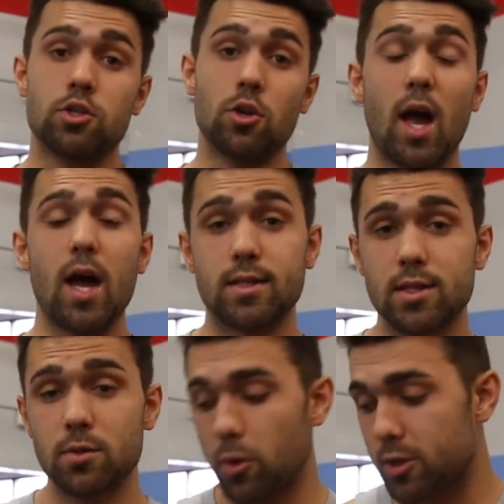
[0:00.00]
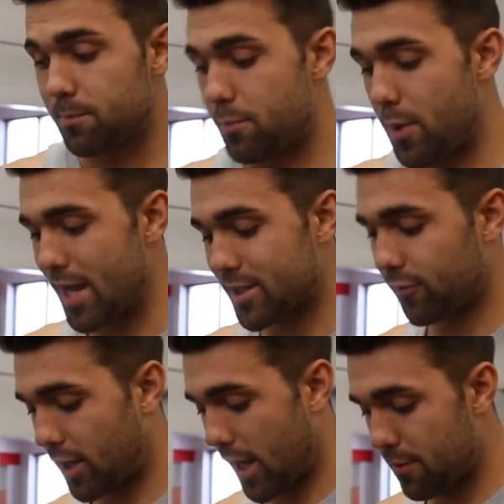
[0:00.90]
So guys, this works best
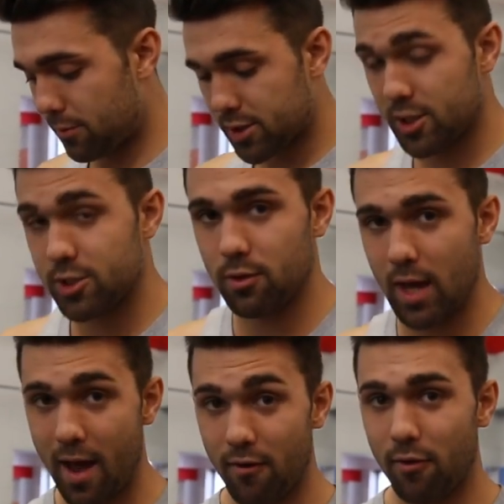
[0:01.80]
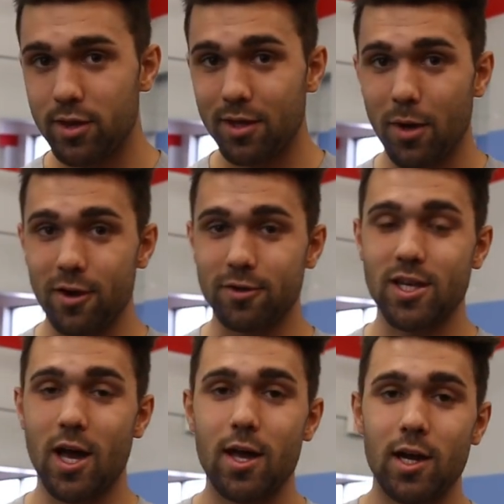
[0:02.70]
for cables because you can have everything by your
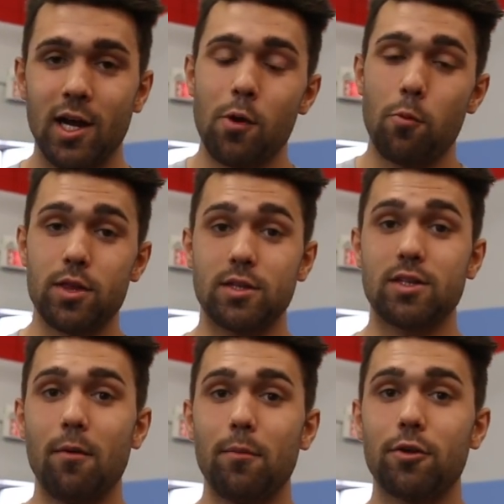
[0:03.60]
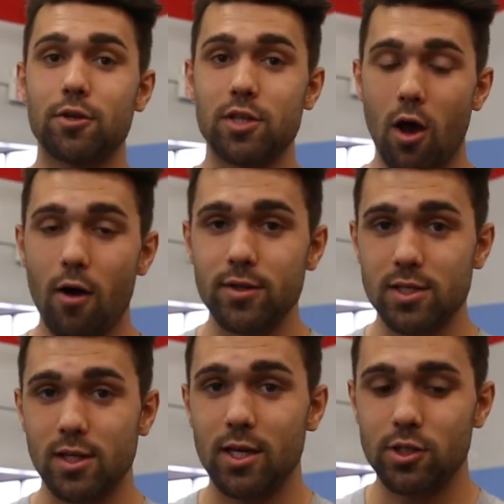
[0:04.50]
side. With the dumbbell, there's
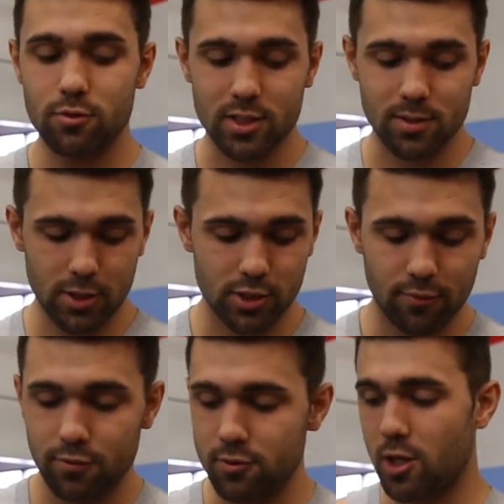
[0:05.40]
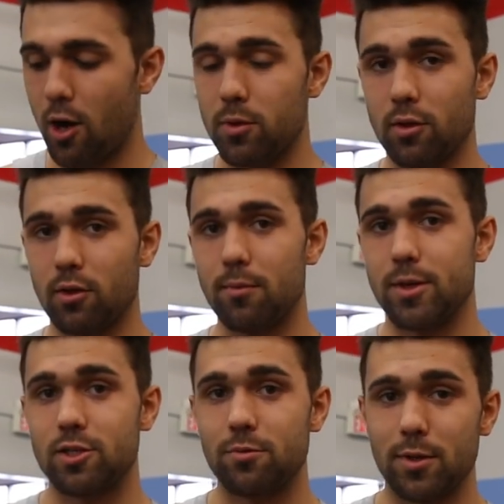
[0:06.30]
obviously issues, especially if you start with a little
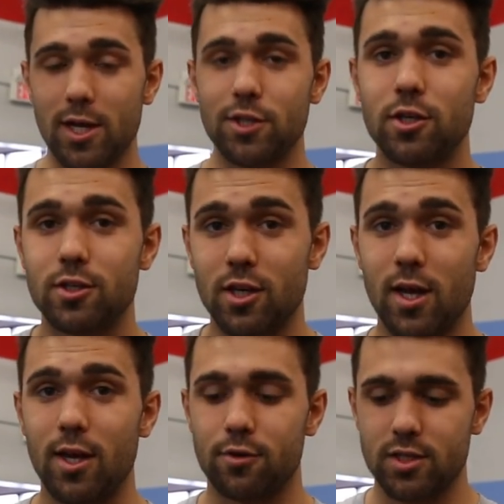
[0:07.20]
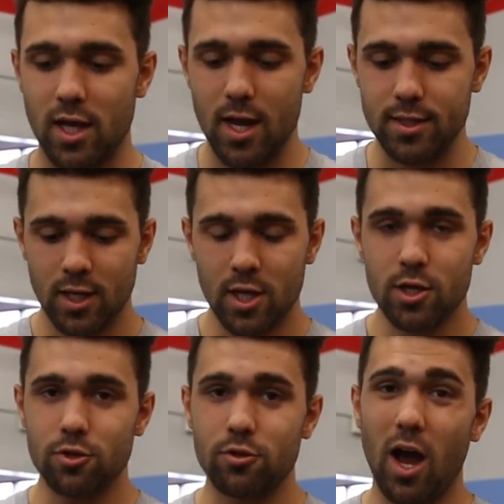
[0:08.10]
bit of supination, it's gonna hit your sides.
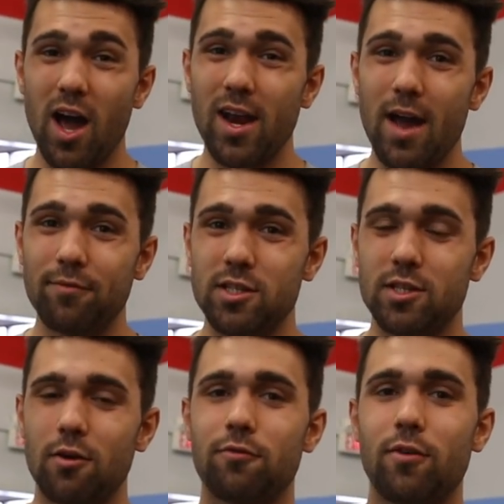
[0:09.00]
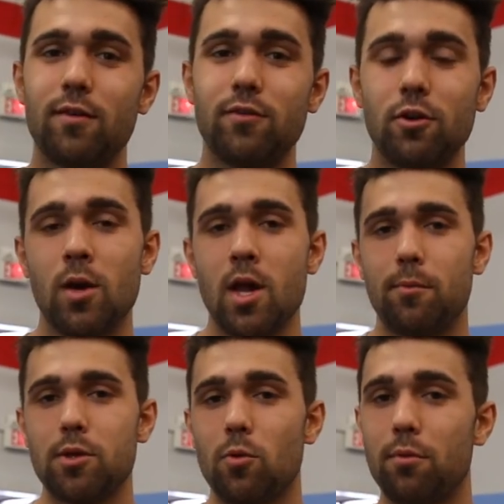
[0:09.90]
So you kind of have to start in front of you,
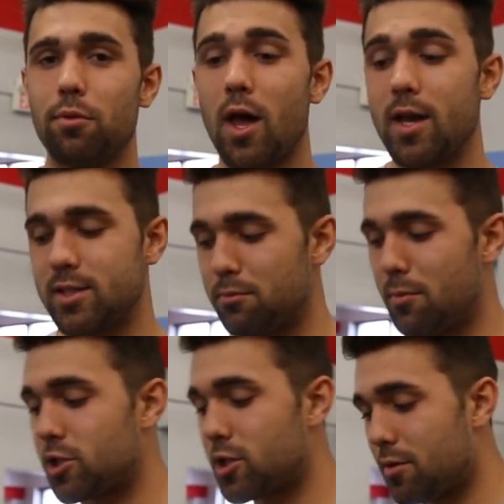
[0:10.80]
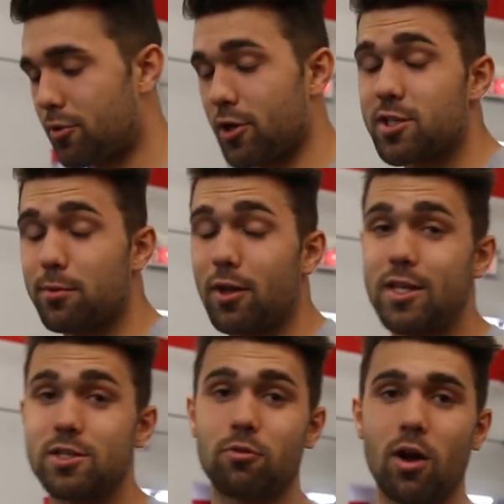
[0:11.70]
but you wanna apply as much of the principle
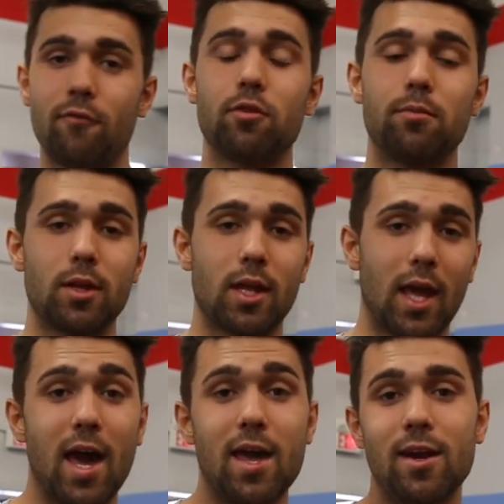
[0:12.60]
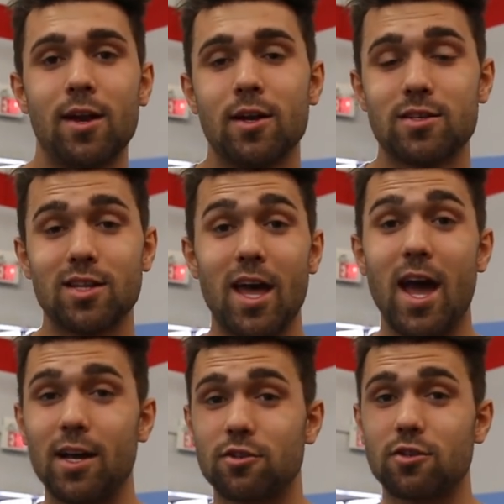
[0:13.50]
as you comfortably can to the
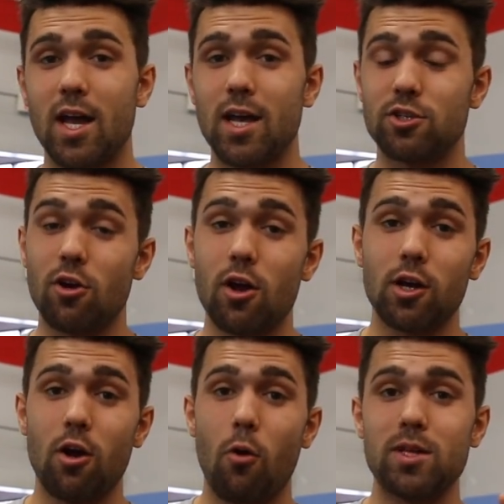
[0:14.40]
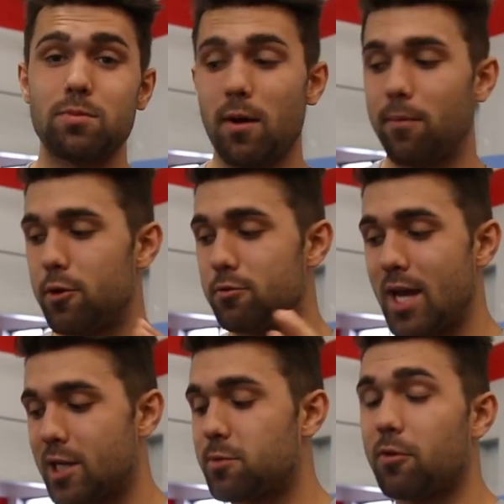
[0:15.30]
exercise. You're not gonna always be able to do
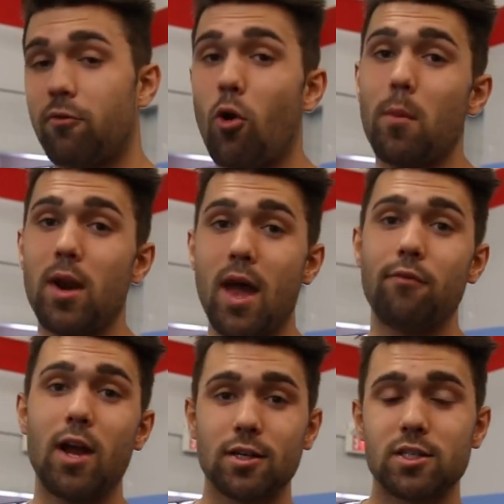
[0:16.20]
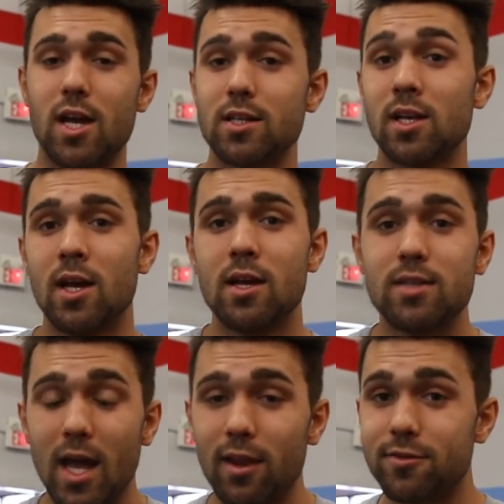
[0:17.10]
textbook form on every exercise.
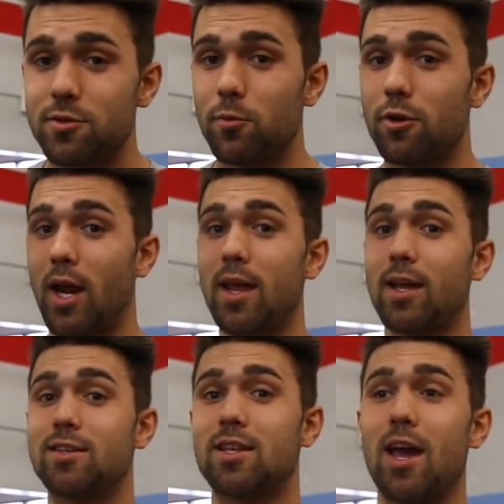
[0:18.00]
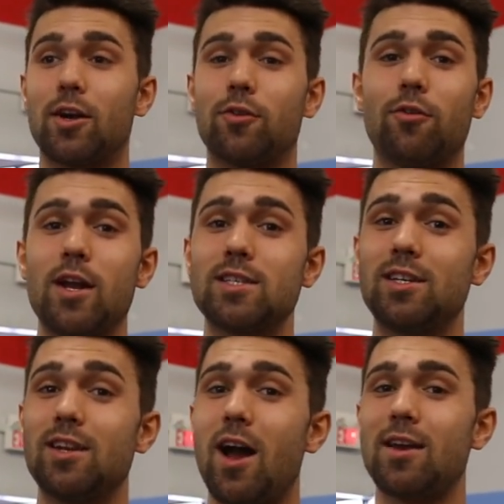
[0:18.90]
deadlifts, when you're getting into that
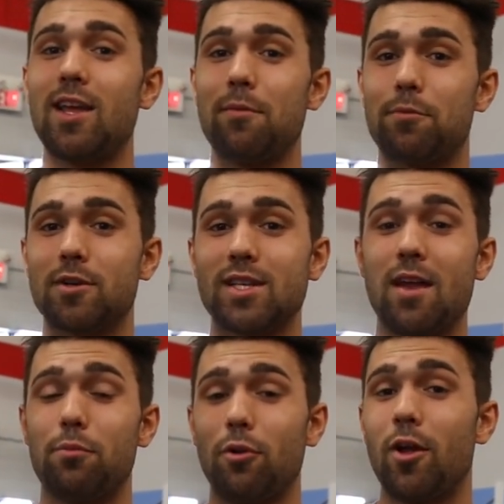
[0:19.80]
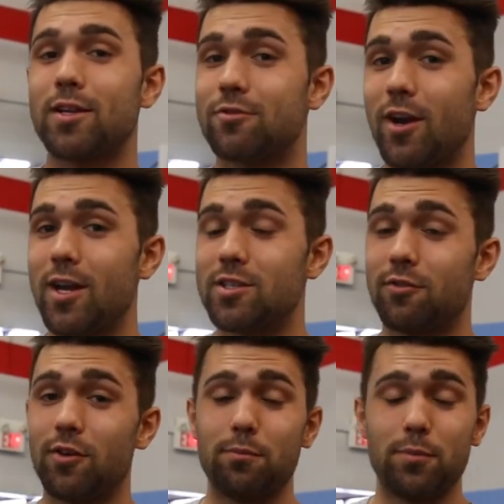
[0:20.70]
crazy 98% plus range
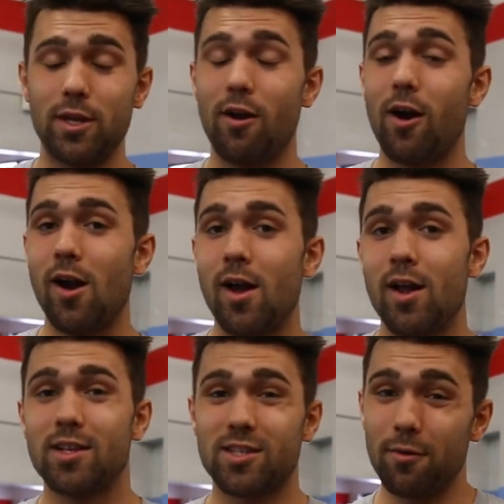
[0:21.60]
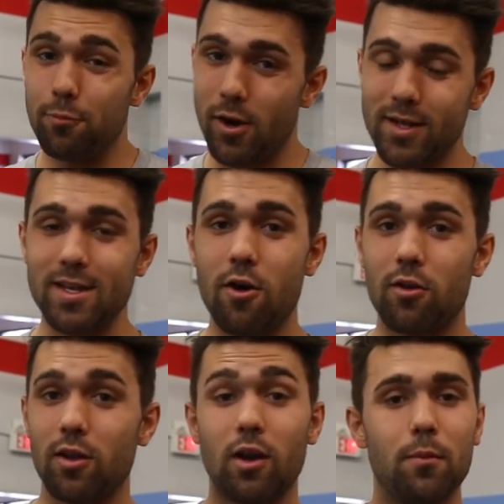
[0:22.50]
of your PR, it's gonna break
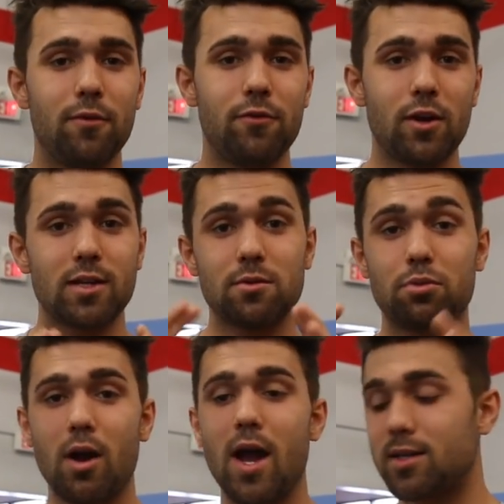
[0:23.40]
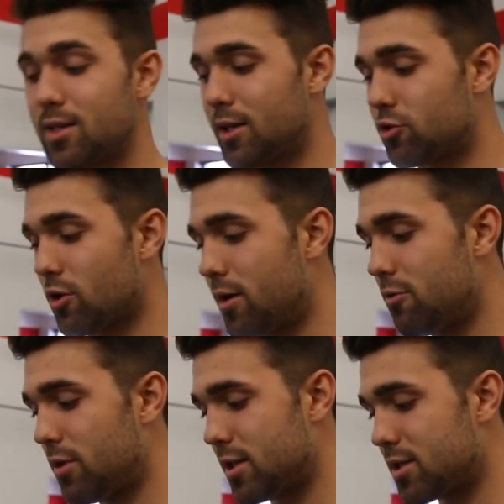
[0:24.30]
down a little, but if you guys are practicing and trying to
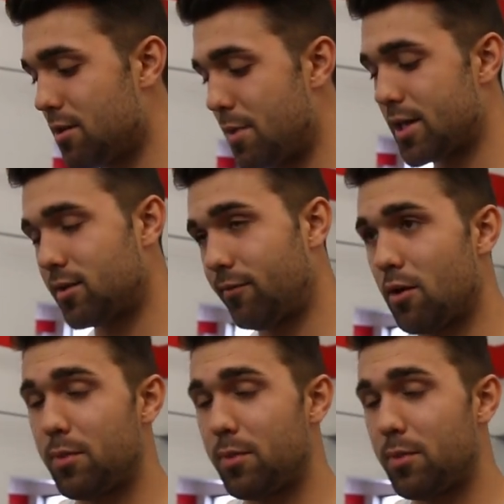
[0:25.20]
do things to the best of your